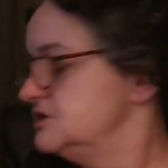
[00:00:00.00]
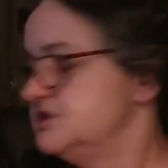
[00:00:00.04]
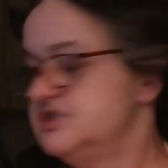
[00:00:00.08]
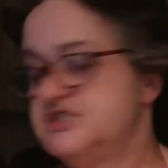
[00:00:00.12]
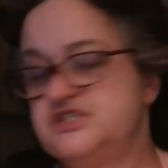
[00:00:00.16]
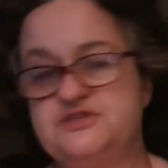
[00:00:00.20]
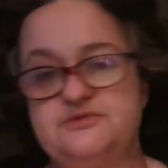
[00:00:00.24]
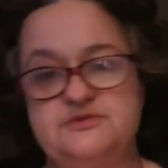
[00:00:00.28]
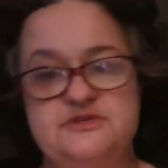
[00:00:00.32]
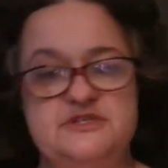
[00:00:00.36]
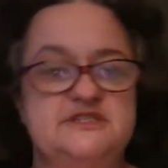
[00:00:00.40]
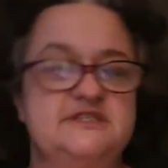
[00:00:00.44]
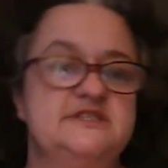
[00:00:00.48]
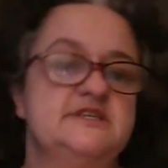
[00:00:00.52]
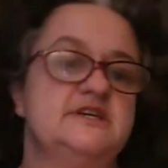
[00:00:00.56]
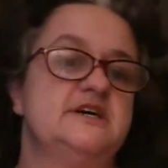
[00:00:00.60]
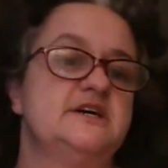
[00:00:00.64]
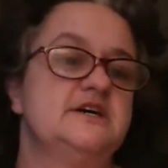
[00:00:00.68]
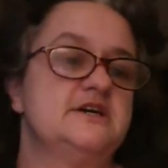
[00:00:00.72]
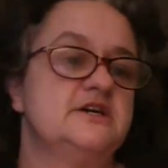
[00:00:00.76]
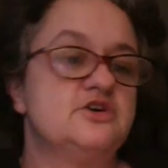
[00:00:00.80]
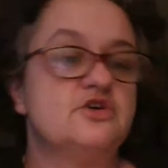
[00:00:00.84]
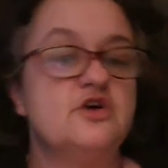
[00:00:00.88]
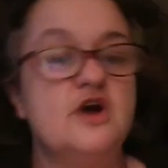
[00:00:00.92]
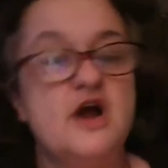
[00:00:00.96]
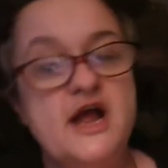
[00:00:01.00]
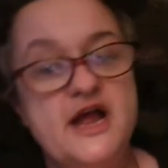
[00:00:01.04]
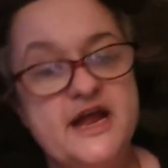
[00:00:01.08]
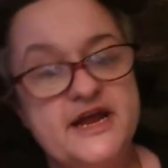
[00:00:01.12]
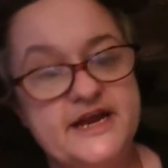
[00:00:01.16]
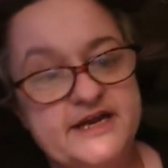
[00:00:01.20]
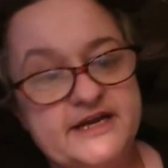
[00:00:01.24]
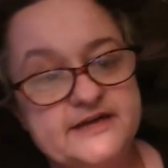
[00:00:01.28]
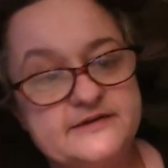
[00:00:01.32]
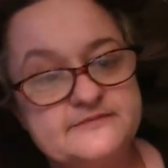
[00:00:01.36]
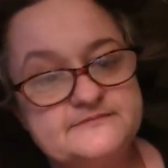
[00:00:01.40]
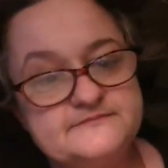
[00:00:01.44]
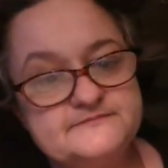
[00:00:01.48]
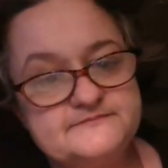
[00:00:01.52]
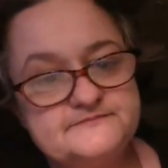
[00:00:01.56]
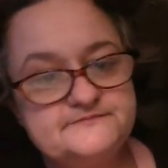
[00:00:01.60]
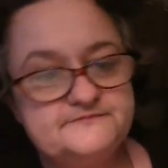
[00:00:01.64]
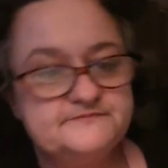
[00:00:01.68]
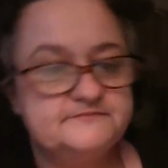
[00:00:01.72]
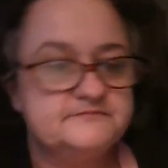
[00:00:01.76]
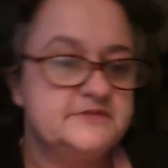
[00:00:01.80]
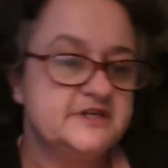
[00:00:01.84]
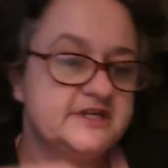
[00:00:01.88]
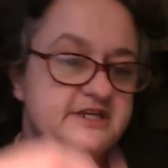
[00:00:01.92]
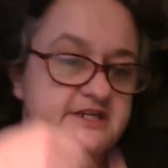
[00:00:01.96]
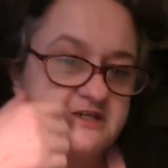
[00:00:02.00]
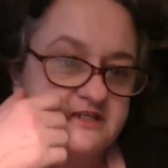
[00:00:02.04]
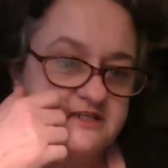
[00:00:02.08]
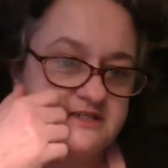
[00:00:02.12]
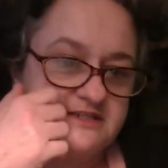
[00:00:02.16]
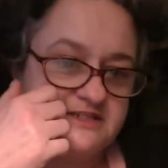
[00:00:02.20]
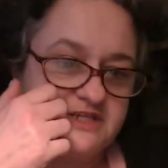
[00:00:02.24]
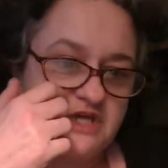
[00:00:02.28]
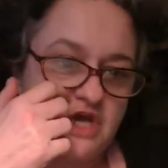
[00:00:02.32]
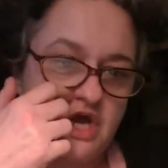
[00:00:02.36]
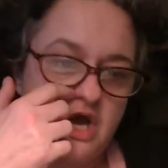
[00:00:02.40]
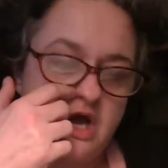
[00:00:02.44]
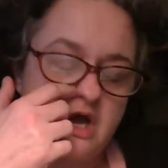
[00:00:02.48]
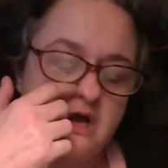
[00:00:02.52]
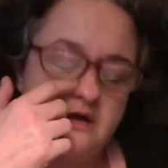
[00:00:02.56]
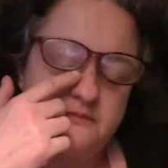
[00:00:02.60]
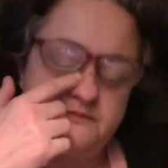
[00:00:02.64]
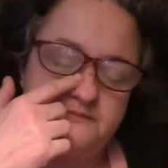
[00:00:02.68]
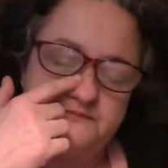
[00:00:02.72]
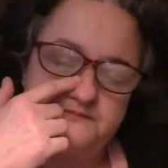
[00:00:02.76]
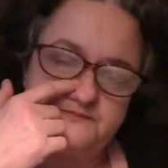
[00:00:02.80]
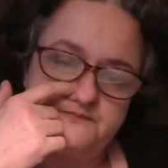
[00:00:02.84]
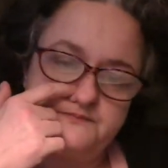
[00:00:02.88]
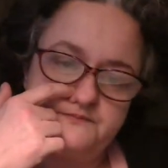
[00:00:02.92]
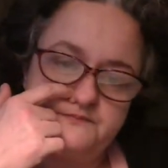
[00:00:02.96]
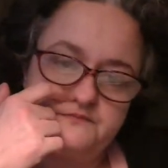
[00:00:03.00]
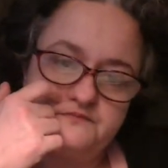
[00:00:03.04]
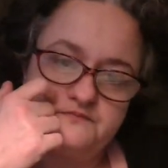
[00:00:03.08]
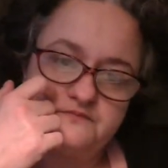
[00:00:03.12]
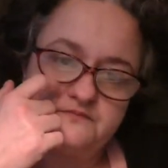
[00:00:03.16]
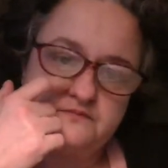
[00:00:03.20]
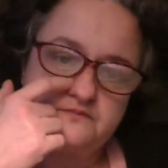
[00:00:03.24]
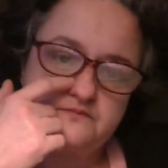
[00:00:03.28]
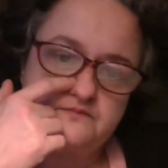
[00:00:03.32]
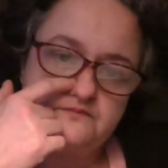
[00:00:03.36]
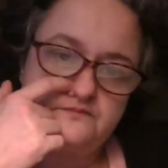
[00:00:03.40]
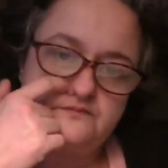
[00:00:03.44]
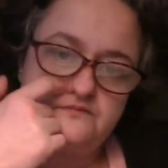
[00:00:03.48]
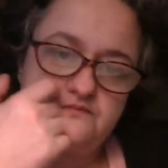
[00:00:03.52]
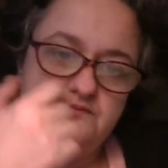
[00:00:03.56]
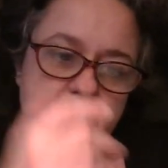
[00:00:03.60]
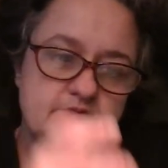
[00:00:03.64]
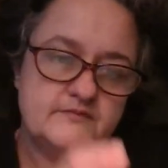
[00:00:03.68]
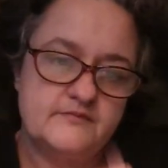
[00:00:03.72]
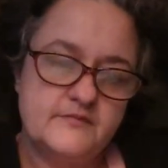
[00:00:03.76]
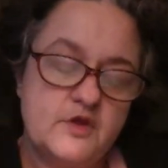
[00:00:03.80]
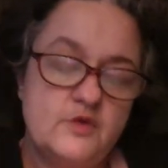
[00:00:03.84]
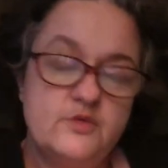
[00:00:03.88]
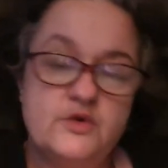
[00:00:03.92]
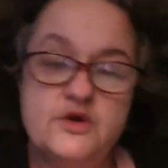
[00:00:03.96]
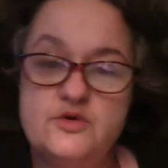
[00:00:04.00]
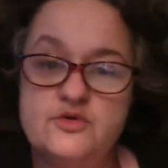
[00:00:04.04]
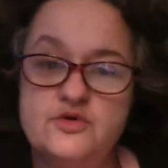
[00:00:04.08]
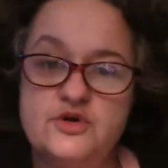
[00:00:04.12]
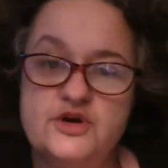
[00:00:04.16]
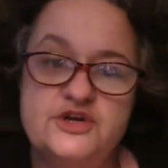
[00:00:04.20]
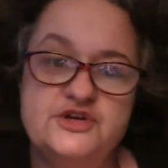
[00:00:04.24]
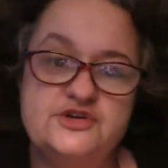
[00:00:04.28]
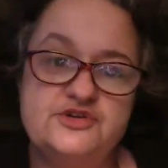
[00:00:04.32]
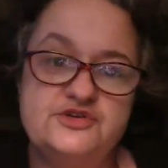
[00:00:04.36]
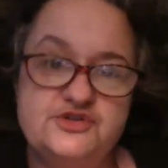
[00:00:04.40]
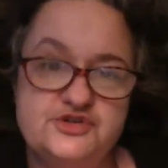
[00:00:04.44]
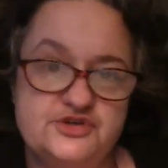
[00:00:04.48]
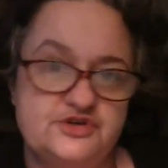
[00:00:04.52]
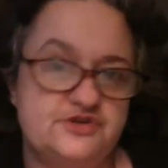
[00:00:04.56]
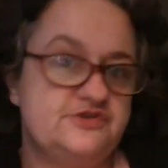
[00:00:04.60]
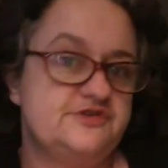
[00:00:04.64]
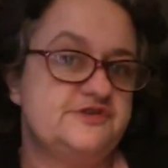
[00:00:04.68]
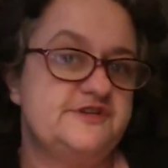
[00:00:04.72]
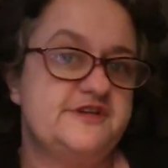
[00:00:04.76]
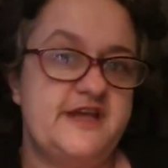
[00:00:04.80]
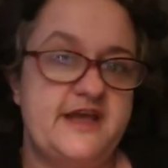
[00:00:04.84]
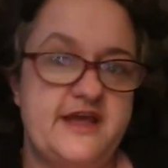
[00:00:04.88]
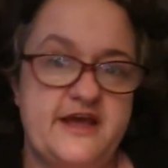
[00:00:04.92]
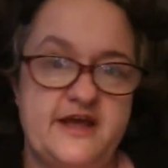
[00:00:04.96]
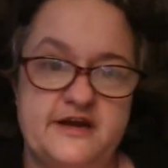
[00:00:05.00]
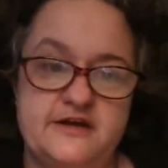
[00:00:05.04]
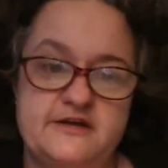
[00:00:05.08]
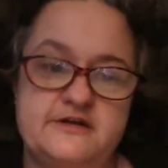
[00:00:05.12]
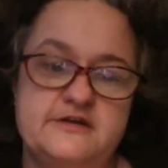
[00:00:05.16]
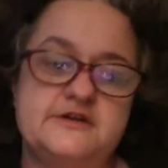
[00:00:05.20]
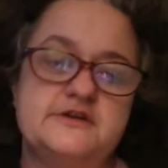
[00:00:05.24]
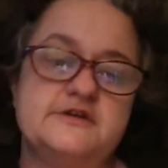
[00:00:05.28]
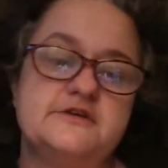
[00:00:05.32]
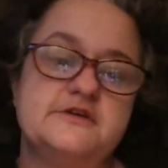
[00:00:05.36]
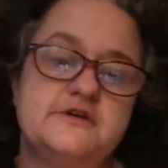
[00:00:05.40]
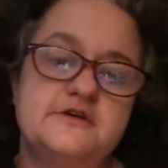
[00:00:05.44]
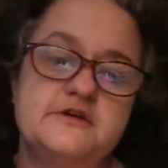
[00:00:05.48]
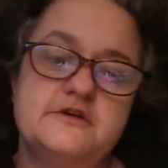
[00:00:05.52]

She was uh, crying because uh, we were in New Jersey and